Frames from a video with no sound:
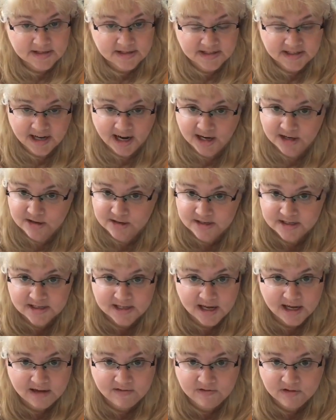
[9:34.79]
The doctor
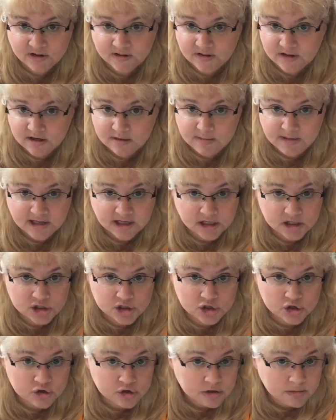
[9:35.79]
says I have nothing to be
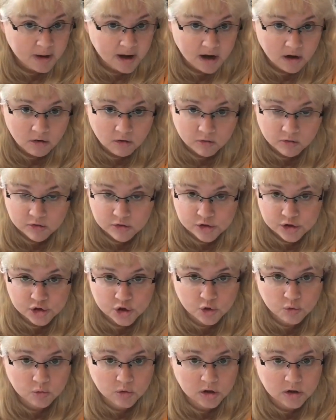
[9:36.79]
concerned about. There's
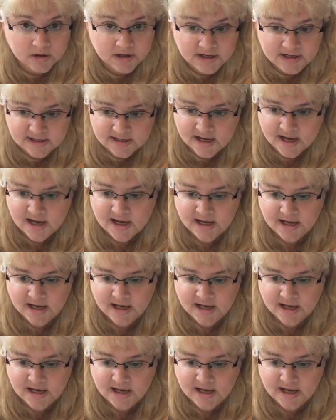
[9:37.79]
no worries.